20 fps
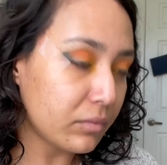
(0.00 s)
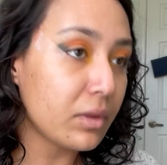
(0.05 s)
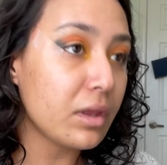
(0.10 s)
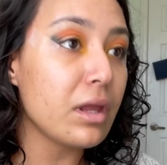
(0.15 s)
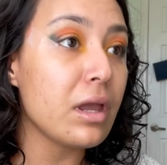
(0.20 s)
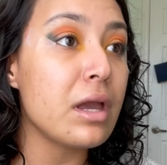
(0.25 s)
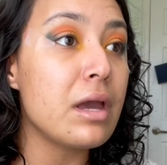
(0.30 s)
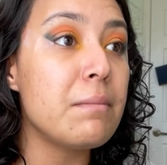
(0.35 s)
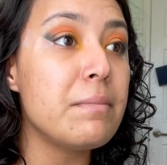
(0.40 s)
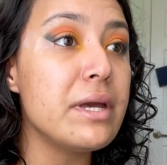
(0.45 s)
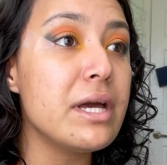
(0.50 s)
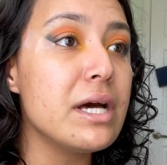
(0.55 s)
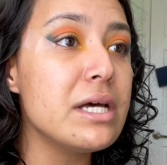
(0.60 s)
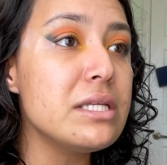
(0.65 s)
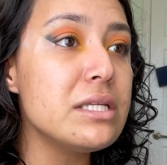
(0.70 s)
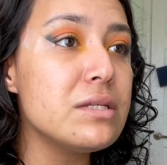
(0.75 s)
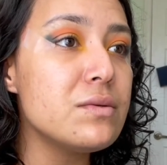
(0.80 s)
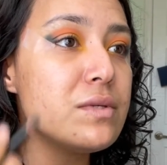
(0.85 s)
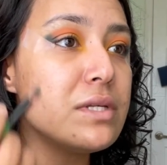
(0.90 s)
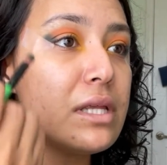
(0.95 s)
And
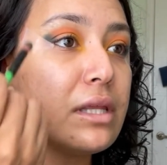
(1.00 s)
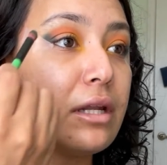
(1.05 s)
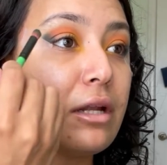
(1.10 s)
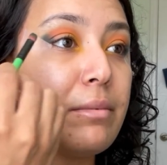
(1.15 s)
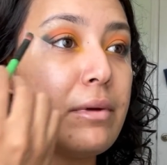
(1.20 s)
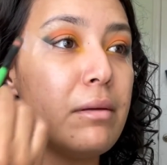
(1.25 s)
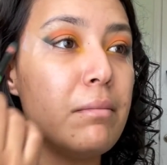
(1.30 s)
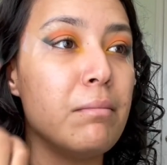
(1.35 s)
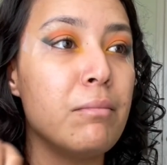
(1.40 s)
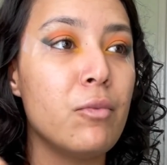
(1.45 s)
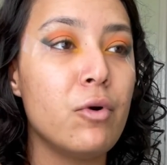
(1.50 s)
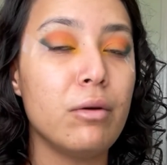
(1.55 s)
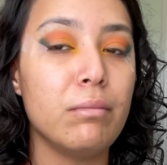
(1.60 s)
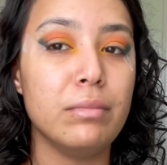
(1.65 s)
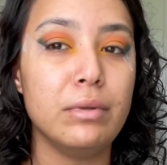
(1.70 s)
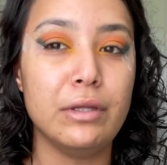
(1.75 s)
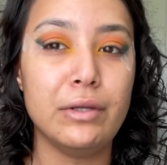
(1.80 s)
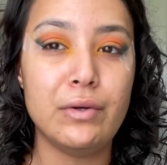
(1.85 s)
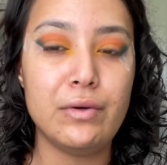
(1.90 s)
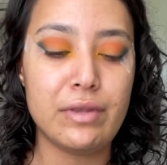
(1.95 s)
because this was a little bit more
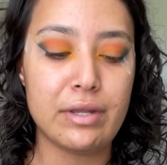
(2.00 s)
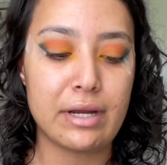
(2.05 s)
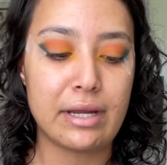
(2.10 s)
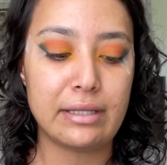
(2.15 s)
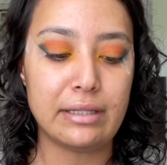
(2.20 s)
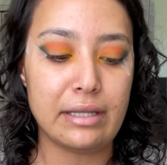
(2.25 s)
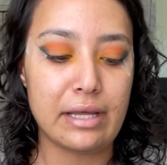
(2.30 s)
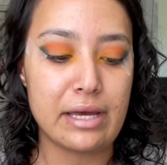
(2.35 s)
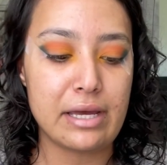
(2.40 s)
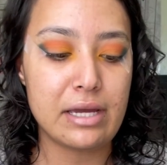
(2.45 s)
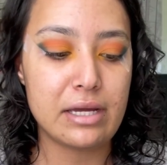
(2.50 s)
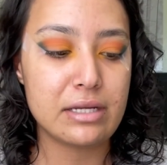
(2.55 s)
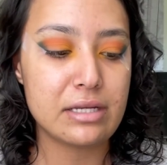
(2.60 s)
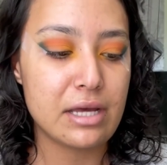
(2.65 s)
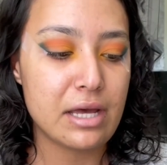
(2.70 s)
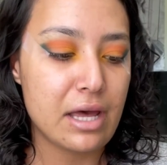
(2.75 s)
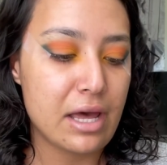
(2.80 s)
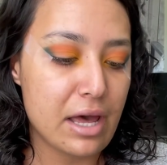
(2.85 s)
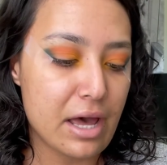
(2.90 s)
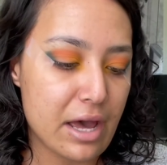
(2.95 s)
blue than I liked,
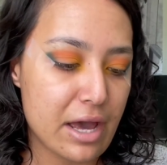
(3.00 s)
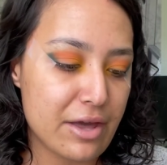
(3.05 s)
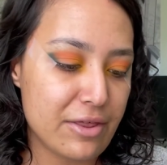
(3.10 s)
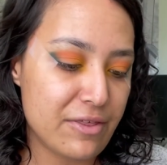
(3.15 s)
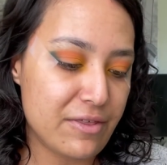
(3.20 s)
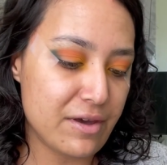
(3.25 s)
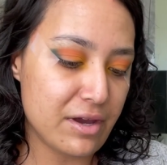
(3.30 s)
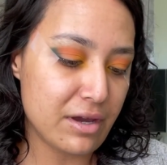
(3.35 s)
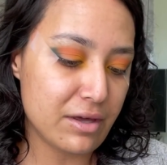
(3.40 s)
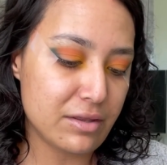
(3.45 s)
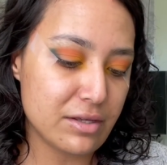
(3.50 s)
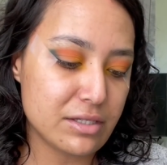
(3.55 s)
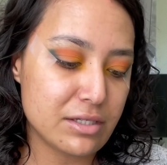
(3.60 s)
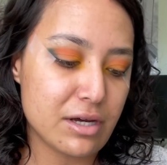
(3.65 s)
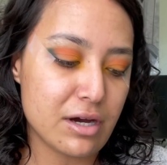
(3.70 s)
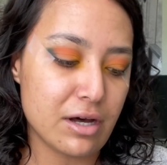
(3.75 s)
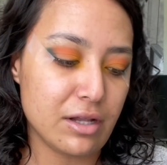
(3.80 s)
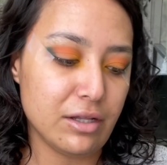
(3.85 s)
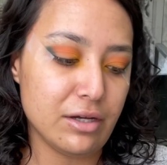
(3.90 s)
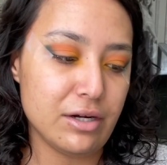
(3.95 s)
I think this
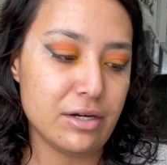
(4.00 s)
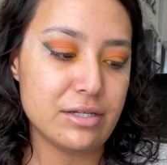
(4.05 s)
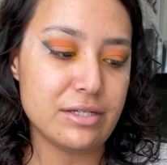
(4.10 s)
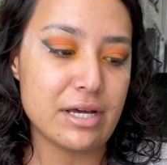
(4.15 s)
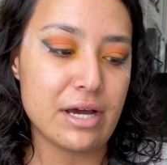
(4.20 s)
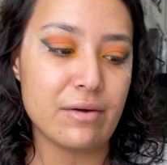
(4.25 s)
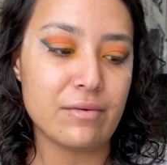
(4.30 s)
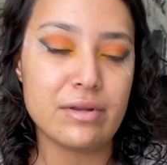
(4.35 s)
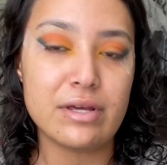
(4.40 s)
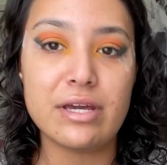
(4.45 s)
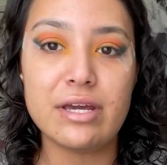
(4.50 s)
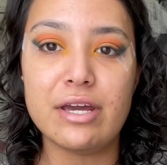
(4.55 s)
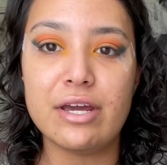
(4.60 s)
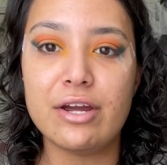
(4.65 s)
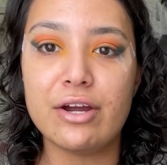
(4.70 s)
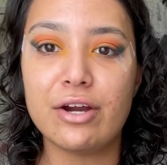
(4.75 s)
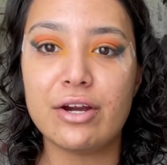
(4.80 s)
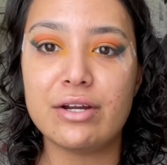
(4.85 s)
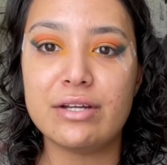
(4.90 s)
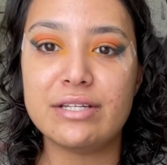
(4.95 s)
color down
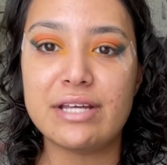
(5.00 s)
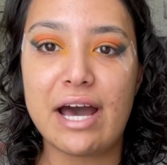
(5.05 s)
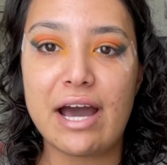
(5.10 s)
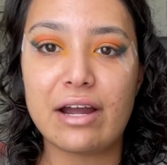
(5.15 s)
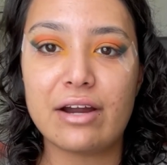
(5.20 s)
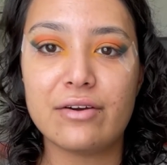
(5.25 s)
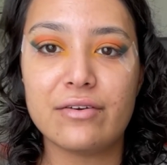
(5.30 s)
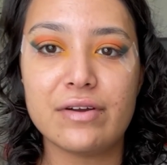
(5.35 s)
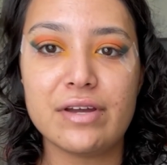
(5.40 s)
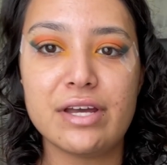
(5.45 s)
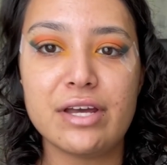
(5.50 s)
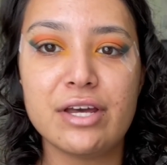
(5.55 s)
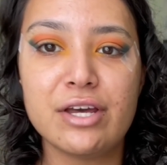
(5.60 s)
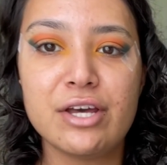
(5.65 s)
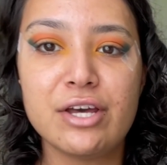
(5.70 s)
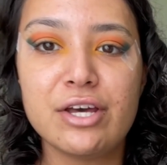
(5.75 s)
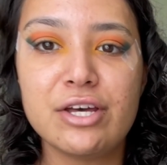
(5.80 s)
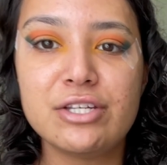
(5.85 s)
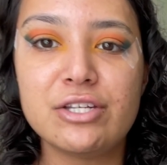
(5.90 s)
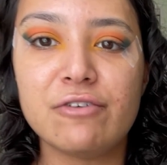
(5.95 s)
here, daiquiri,
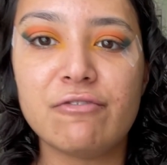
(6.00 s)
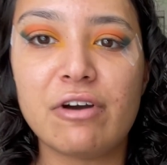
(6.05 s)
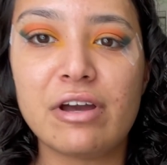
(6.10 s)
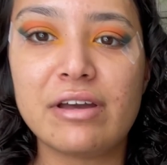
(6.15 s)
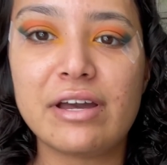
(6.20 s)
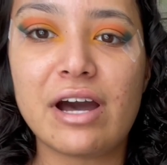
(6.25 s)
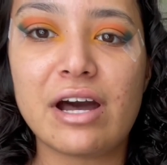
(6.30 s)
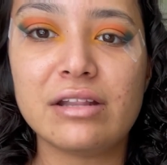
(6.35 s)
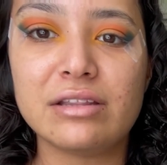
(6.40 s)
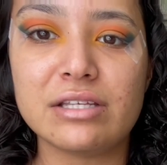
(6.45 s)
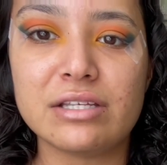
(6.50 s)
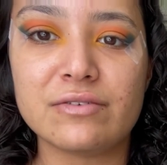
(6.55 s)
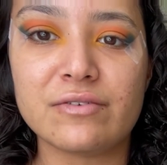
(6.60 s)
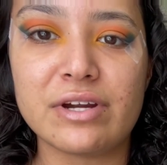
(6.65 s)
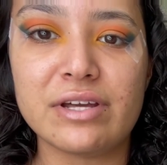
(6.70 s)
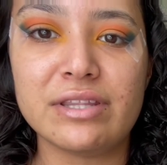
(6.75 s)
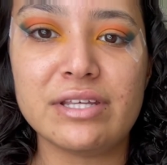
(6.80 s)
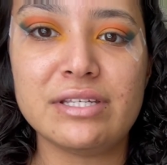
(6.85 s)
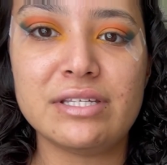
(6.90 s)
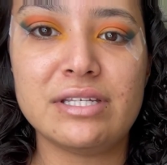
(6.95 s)
so if I got this
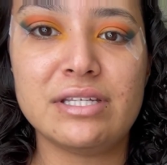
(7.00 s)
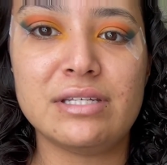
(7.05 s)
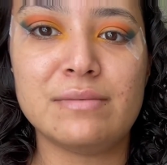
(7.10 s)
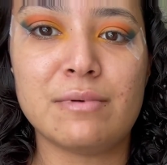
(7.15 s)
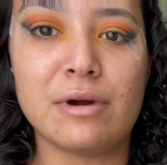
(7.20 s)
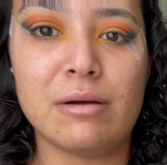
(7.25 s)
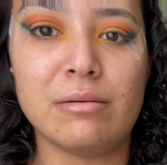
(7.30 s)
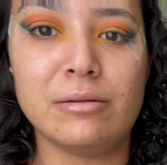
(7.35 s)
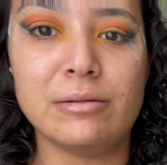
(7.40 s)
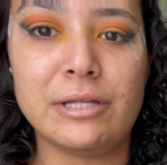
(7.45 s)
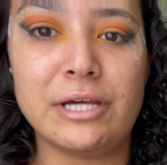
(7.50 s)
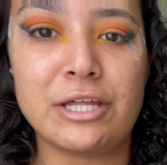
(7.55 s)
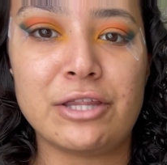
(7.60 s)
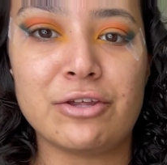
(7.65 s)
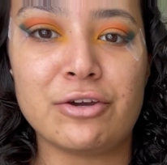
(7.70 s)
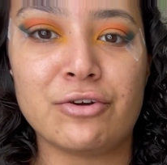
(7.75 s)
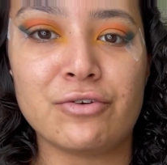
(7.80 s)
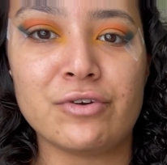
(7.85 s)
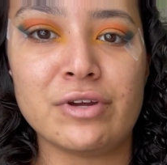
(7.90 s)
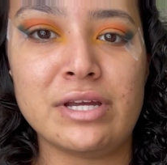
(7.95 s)
right, this is probably like
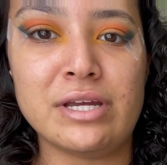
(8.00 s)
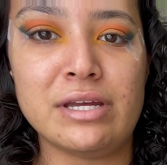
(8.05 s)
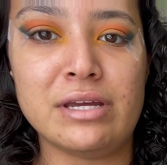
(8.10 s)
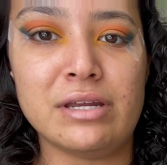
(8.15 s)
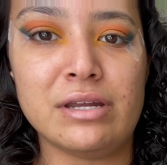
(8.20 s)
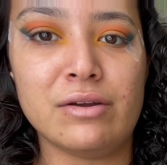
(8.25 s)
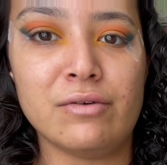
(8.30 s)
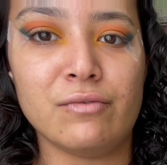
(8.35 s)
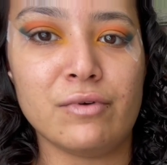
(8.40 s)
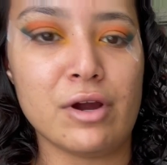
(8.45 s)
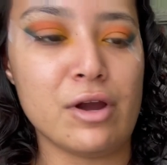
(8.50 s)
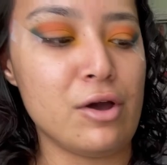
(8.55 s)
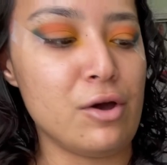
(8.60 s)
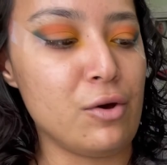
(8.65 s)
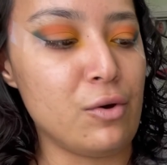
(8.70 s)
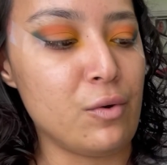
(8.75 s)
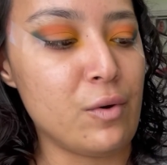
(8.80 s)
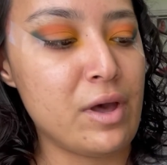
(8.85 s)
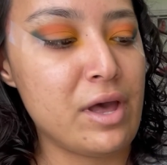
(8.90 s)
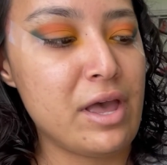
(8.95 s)
the green
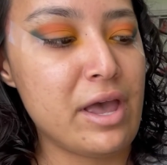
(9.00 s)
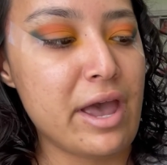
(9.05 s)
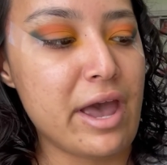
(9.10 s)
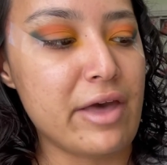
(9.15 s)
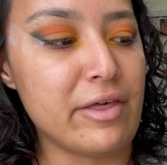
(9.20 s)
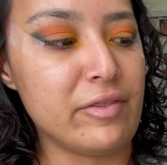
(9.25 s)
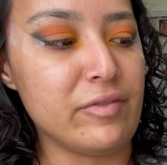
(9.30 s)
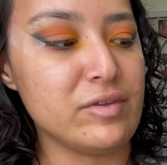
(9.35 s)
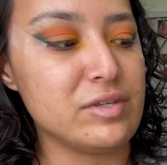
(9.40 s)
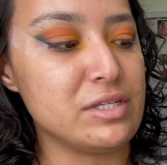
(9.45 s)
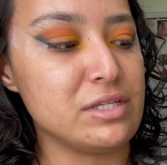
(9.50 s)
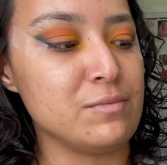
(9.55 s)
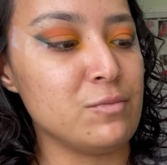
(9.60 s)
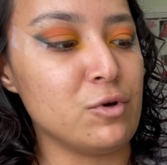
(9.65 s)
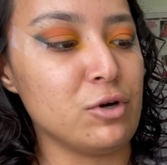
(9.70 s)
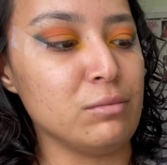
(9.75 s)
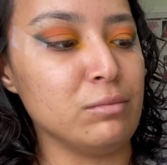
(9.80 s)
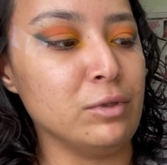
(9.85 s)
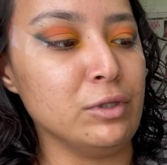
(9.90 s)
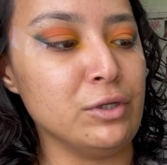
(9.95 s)
row and this is
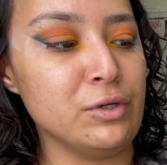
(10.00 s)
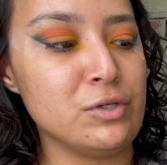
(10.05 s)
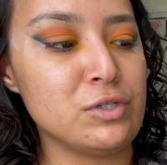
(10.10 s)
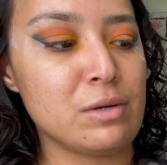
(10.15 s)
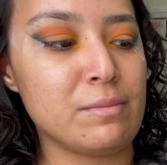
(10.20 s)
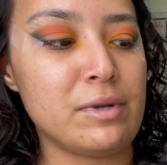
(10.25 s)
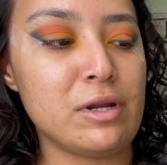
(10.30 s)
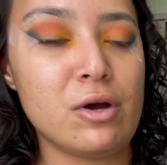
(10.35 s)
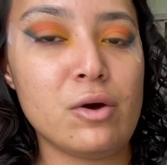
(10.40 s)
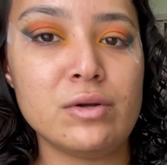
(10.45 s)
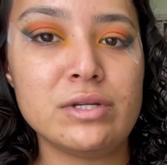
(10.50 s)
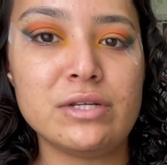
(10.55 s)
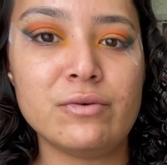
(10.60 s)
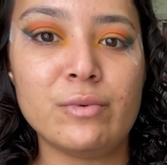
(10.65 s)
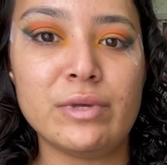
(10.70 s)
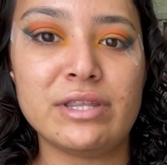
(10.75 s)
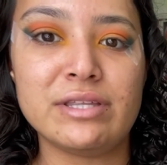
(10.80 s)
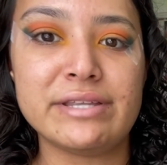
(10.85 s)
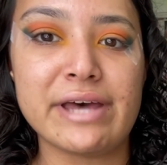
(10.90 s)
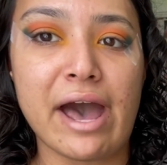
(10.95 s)
more blue. So I'm gonna go into it
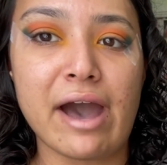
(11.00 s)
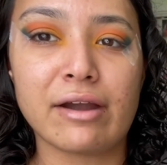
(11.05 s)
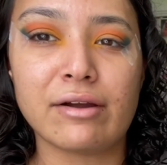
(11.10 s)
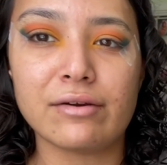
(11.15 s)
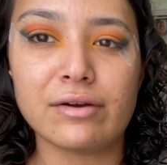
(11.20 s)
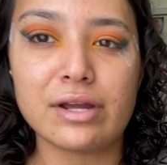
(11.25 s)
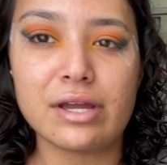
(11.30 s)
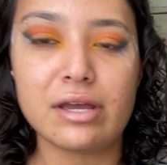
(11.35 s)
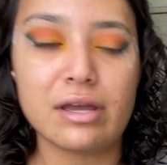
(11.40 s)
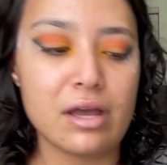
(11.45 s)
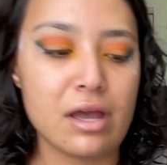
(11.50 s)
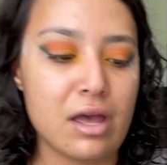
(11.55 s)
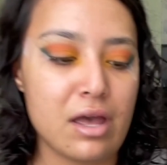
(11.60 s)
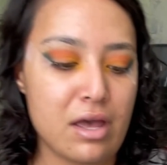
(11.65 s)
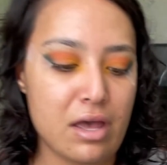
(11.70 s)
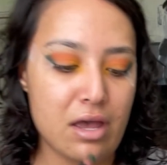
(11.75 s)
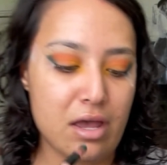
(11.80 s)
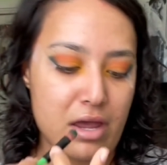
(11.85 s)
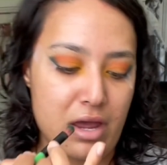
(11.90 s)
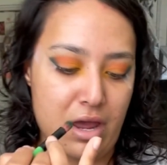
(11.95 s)
with daiquiri
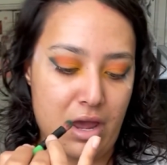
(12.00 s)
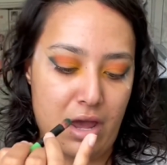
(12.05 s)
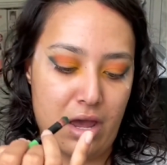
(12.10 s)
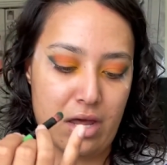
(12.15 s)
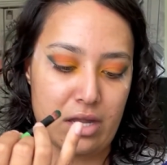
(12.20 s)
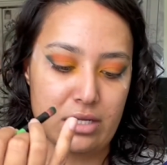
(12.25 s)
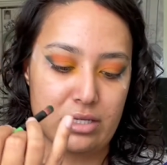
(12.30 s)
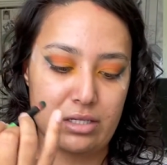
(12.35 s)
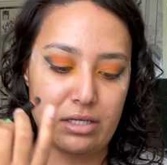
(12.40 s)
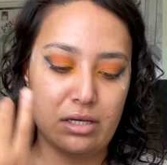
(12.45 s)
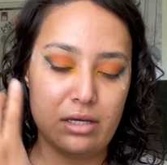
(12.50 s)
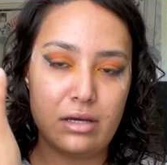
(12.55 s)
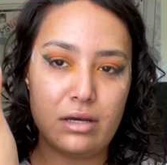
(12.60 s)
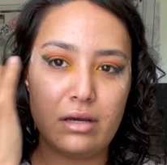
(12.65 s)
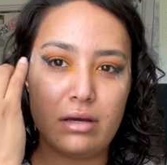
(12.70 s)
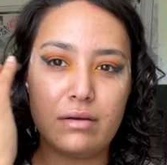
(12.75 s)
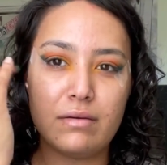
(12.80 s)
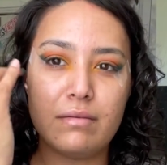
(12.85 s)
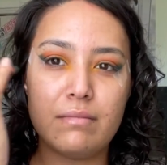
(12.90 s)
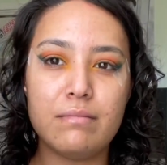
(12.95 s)
and
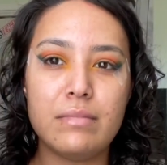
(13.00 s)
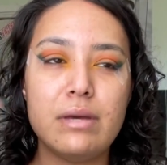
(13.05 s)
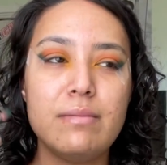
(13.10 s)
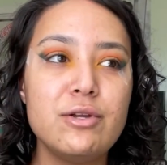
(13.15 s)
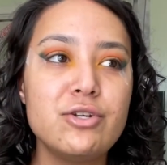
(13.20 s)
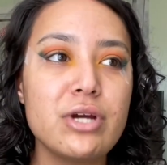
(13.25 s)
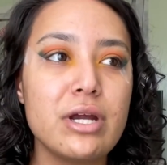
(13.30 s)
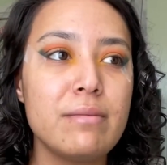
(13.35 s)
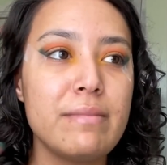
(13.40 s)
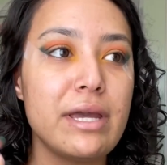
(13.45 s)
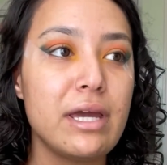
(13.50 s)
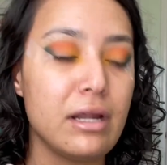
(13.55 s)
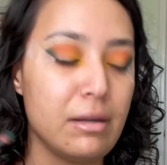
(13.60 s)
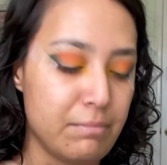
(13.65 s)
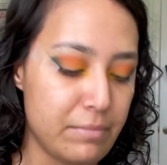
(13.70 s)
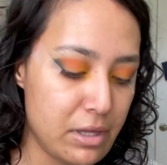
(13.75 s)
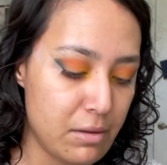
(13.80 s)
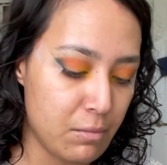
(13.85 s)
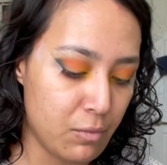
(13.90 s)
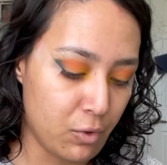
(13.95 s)
maybe try to make it a
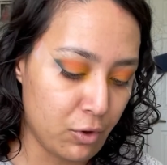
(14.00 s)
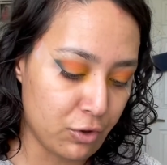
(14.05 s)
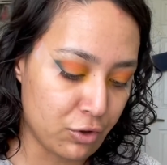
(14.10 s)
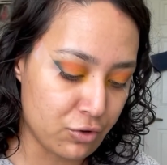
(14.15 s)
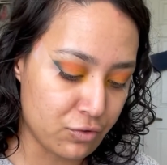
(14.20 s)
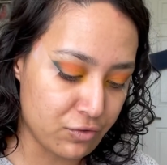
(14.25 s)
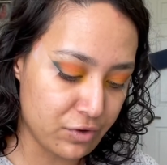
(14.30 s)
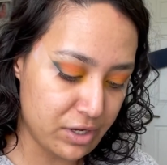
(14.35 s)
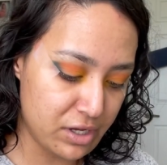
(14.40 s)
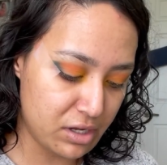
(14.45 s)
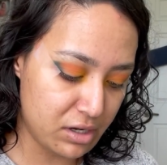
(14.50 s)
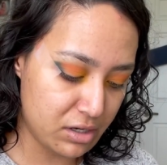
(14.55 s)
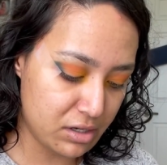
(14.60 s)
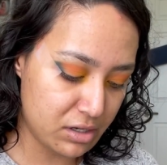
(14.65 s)
bit more green.